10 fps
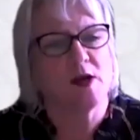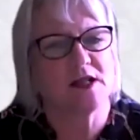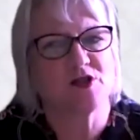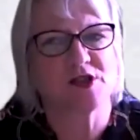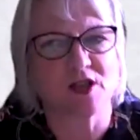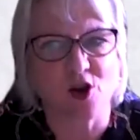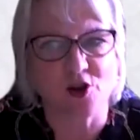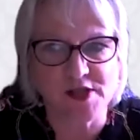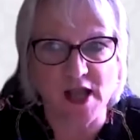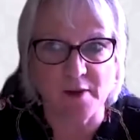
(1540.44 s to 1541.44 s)
concept
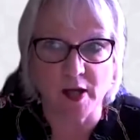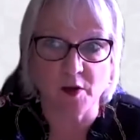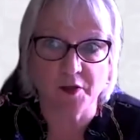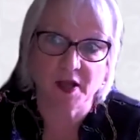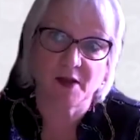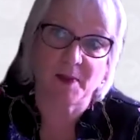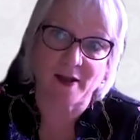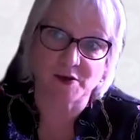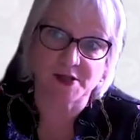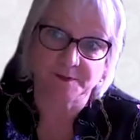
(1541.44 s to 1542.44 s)
when you think
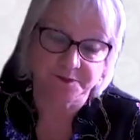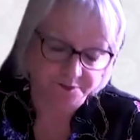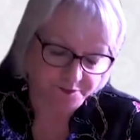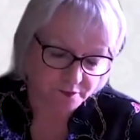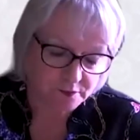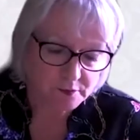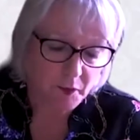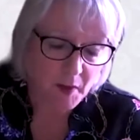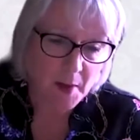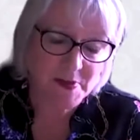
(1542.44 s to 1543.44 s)
about
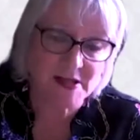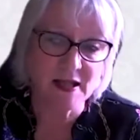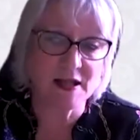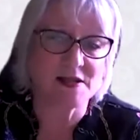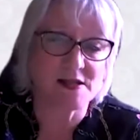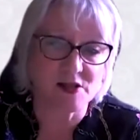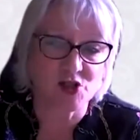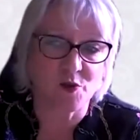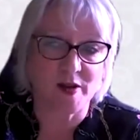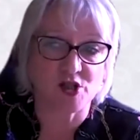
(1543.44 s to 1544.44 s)
particularly the
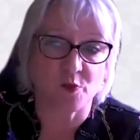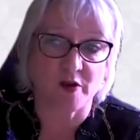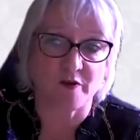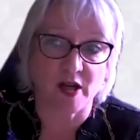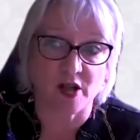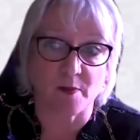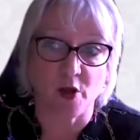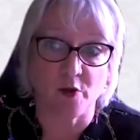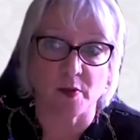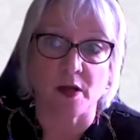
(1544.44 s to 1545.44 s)
situation we're in at the
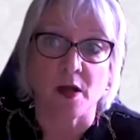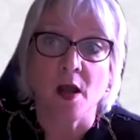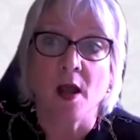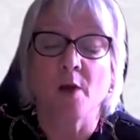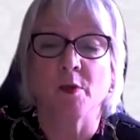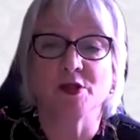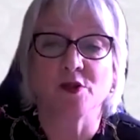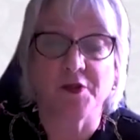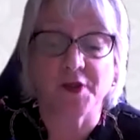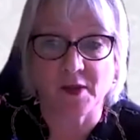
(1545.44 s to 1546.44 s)
moment. And we
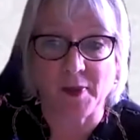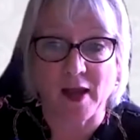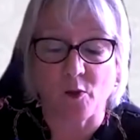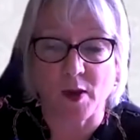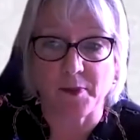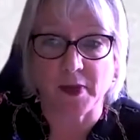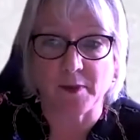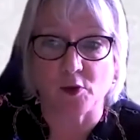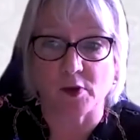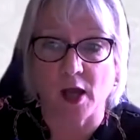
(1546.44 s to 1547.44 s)
do think about when
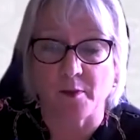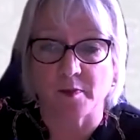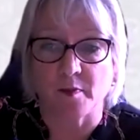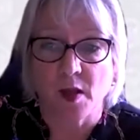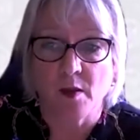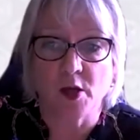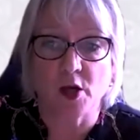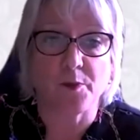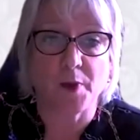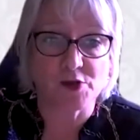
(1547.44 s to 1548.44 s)
people come, you
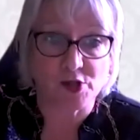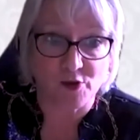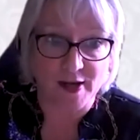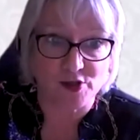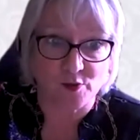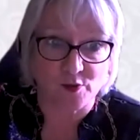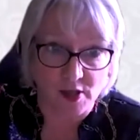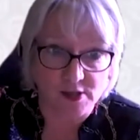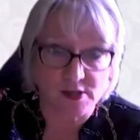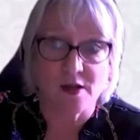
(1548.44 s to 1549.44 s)
know,
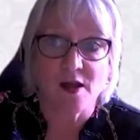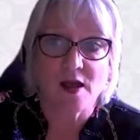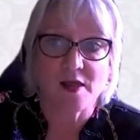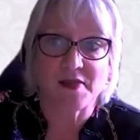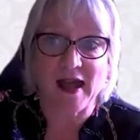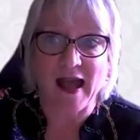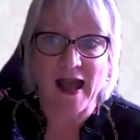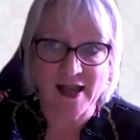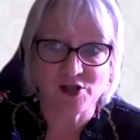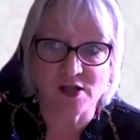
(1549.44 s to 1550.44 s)
postgraduate, that
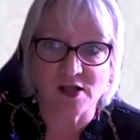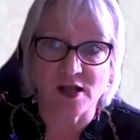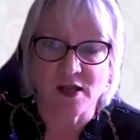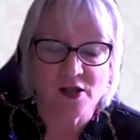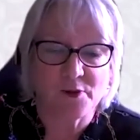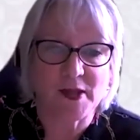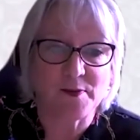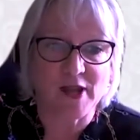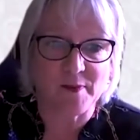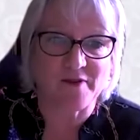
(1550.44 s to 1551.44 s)
actually the
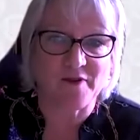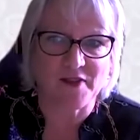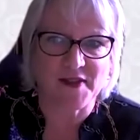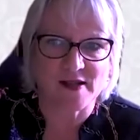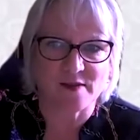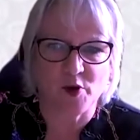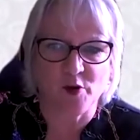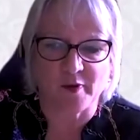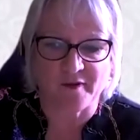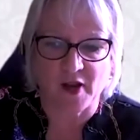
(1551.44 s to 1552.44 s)
people who
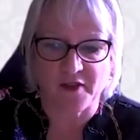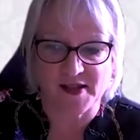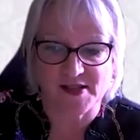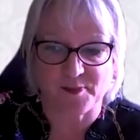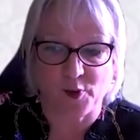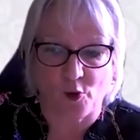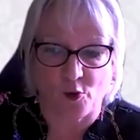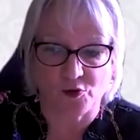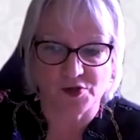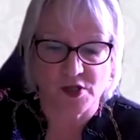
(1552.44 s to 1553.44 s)
provide their
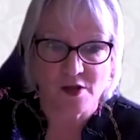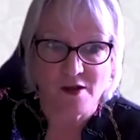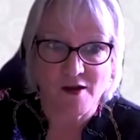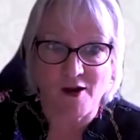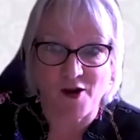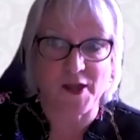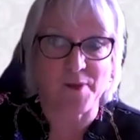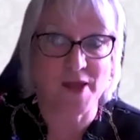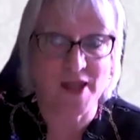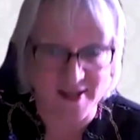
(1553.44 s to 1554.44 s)
support are their
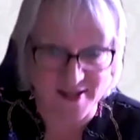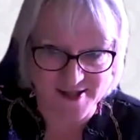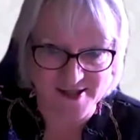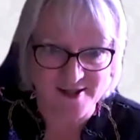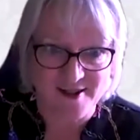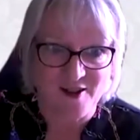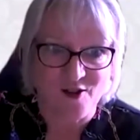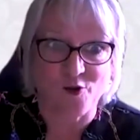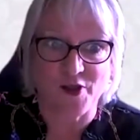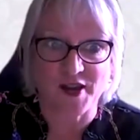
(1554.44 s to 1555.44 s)
peers
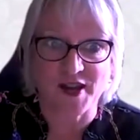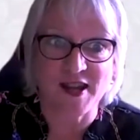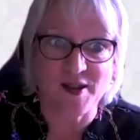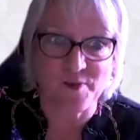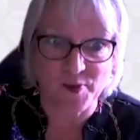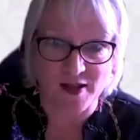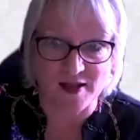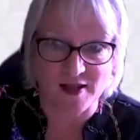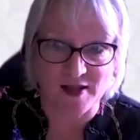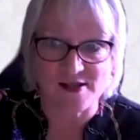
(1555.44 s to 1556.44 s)
or their near
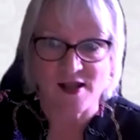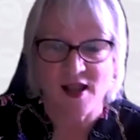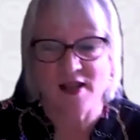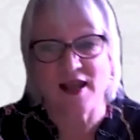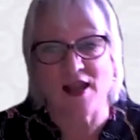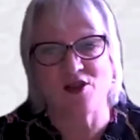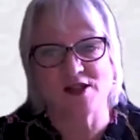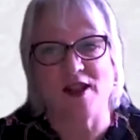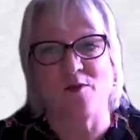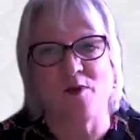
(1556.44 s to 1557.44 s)
peers, and yet you're
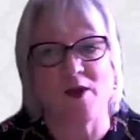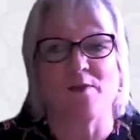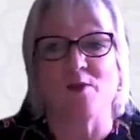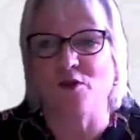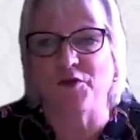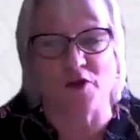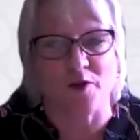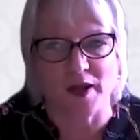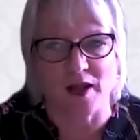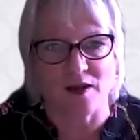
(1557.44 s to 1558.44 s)
saying when they move from
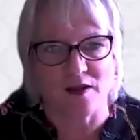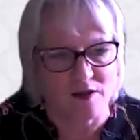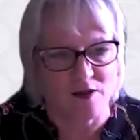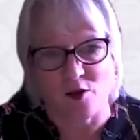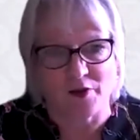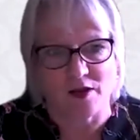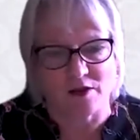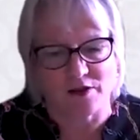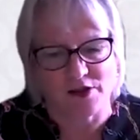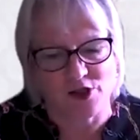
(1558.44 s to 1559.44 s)
being, you know, the
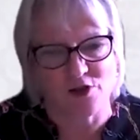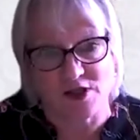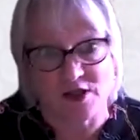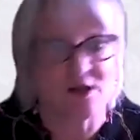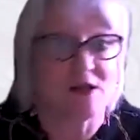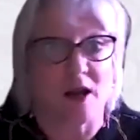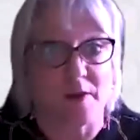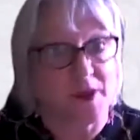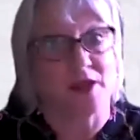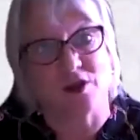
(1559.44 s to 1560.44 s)
student type
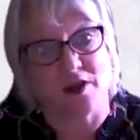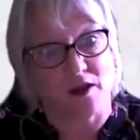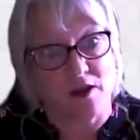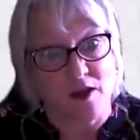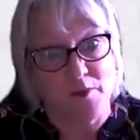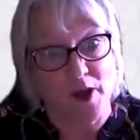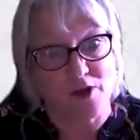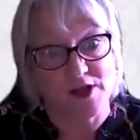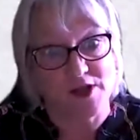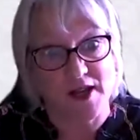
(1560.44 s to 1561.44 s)
thing to the post, then